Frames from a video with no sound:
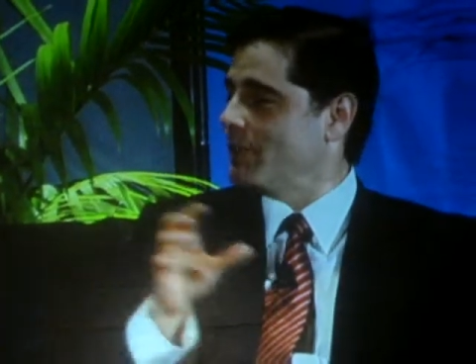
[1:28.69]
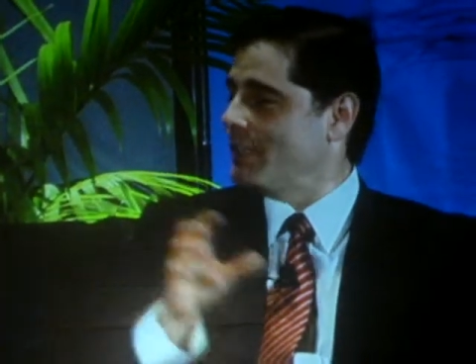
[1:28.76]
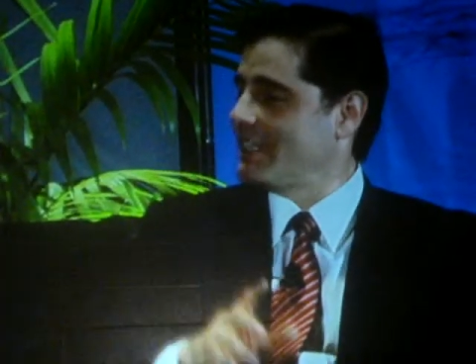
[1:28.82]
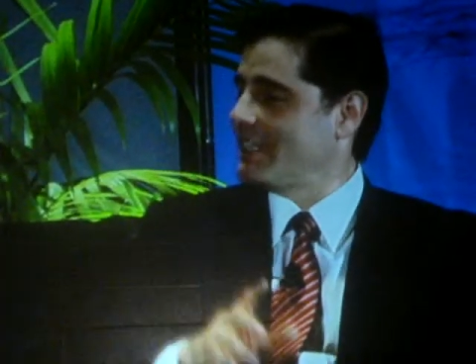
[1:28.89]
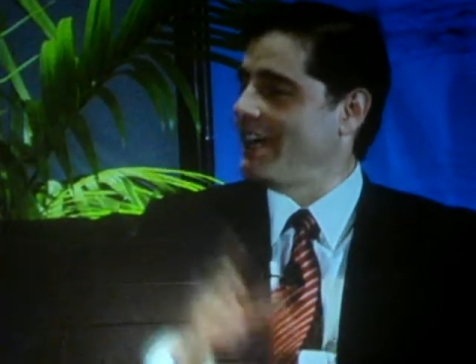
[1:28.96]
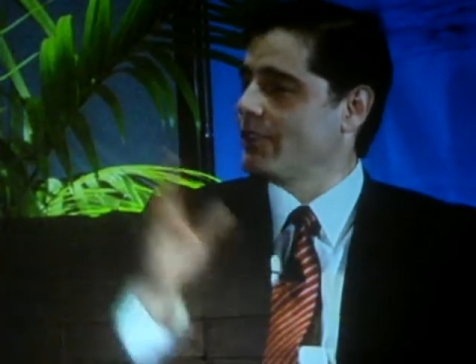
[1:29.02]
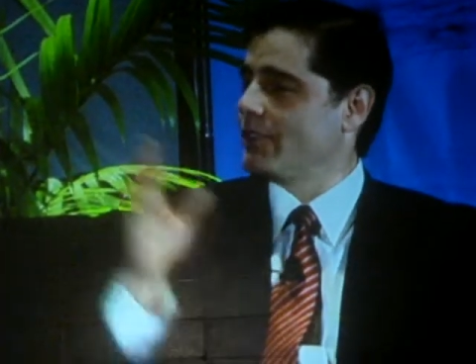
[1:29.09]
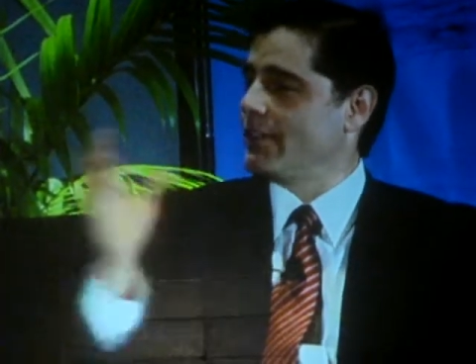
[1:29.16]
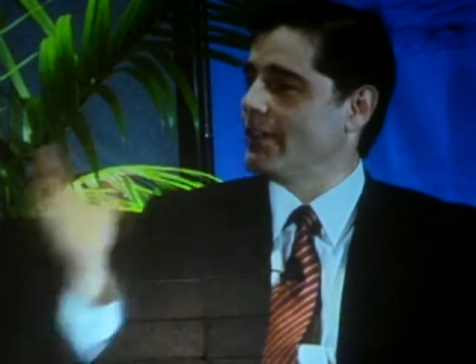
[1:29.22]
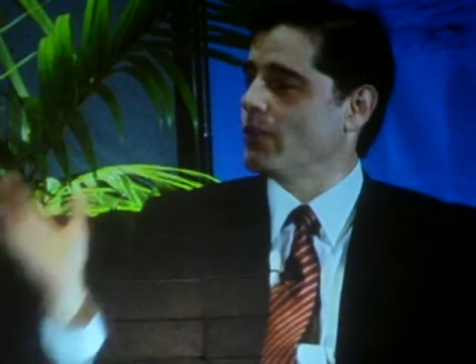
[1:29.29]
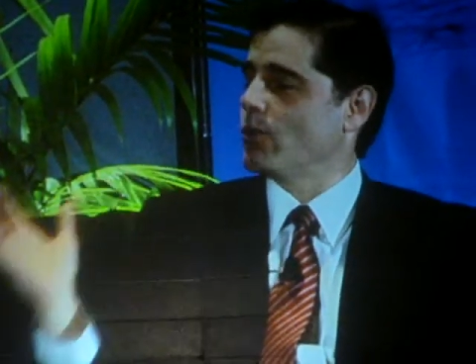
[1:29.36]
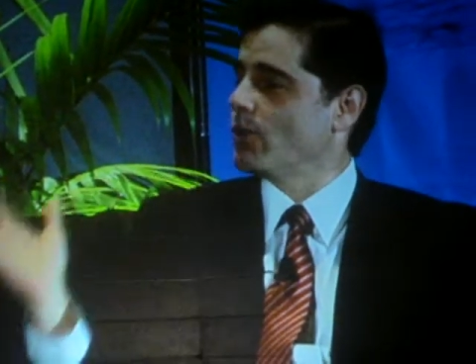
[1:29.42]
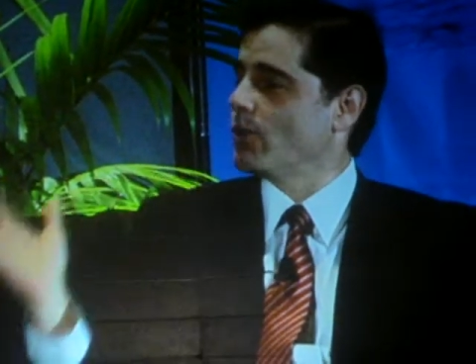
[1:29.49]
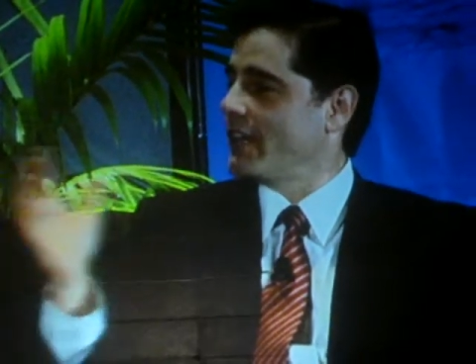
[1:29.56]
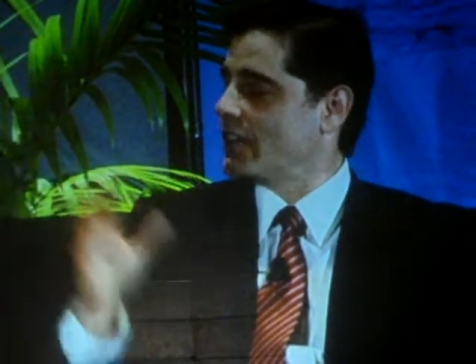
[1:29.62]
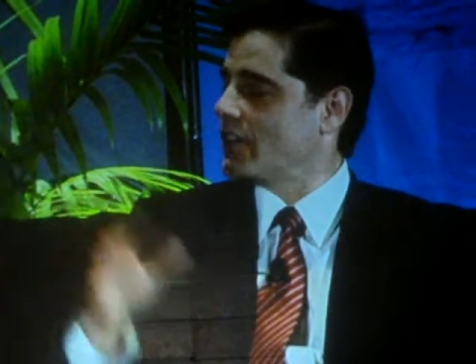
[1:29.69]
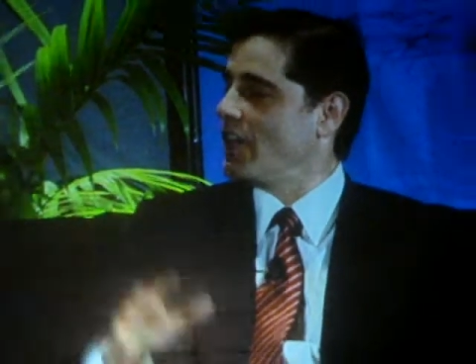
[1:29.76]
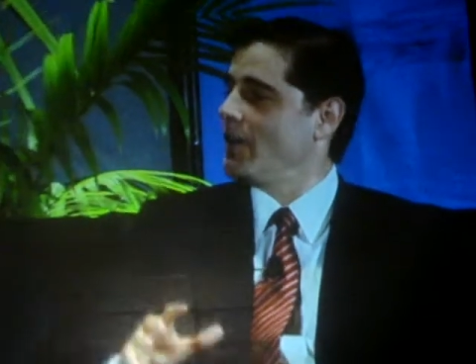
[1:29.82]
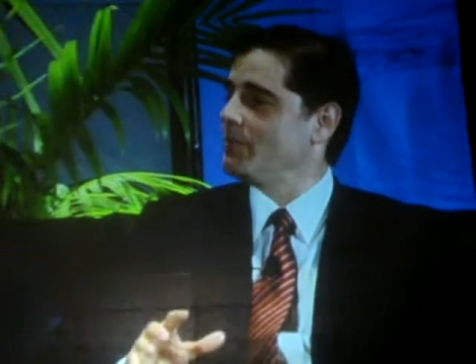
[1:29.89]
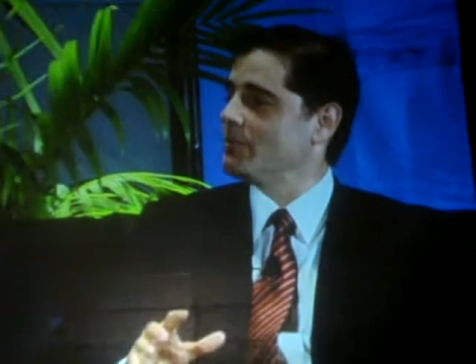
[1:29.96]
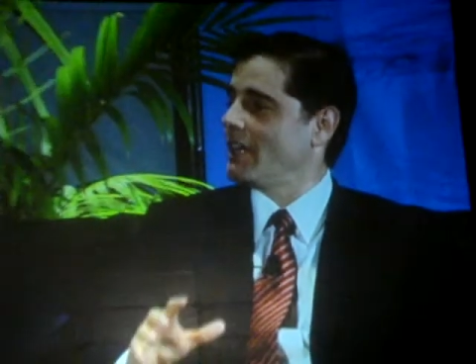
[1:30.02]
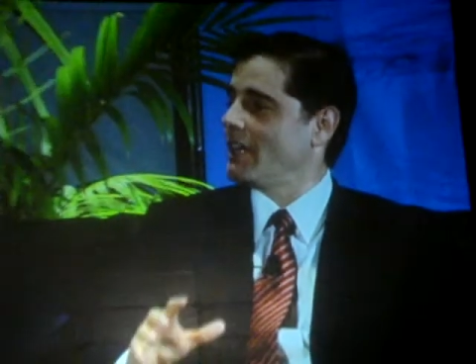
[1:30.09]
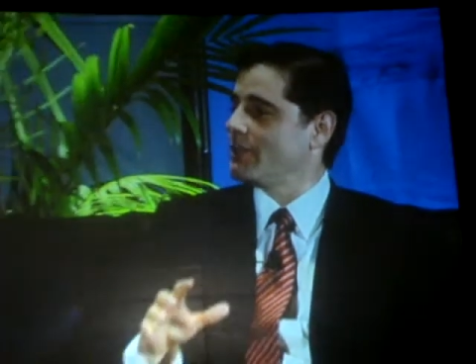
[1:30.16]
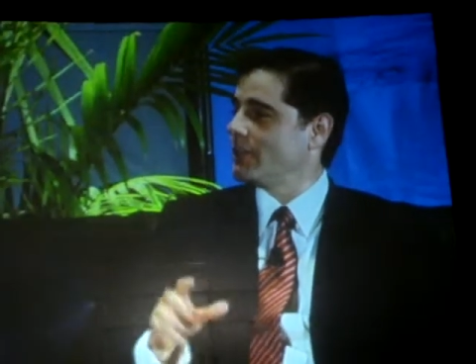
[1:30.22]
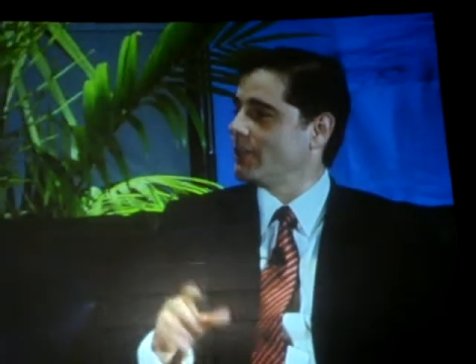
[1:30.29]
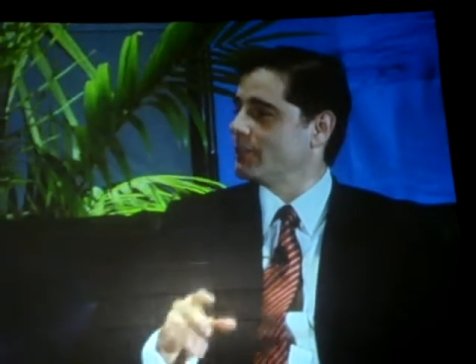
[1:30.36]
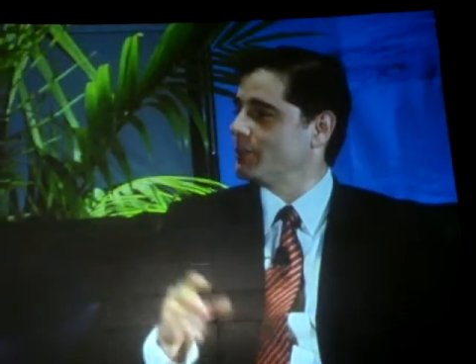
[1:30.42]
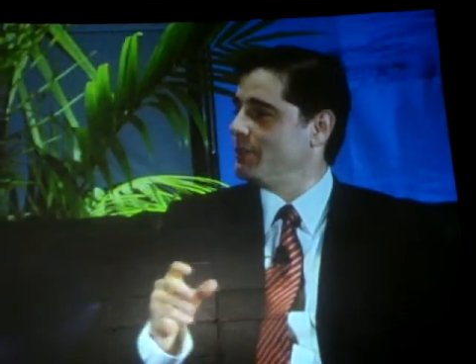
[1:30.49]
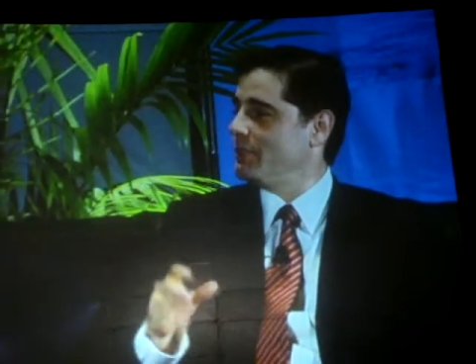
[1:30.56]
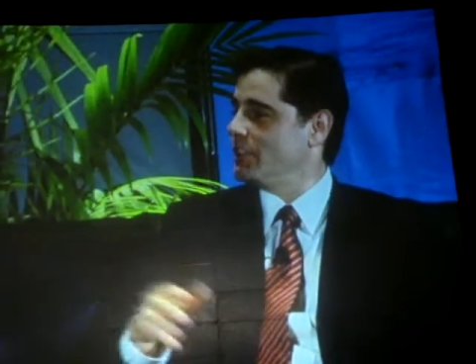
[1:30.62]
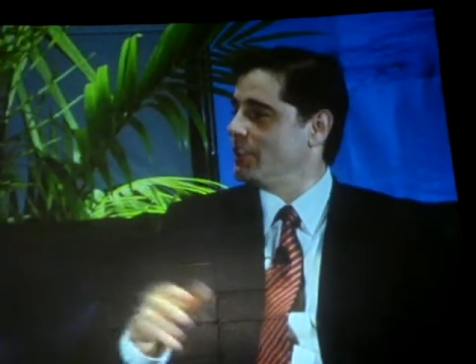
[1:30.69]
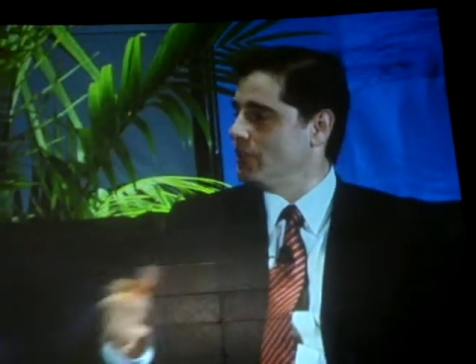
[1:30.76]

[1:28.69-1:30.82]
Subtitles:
that's out there or that comes out there is being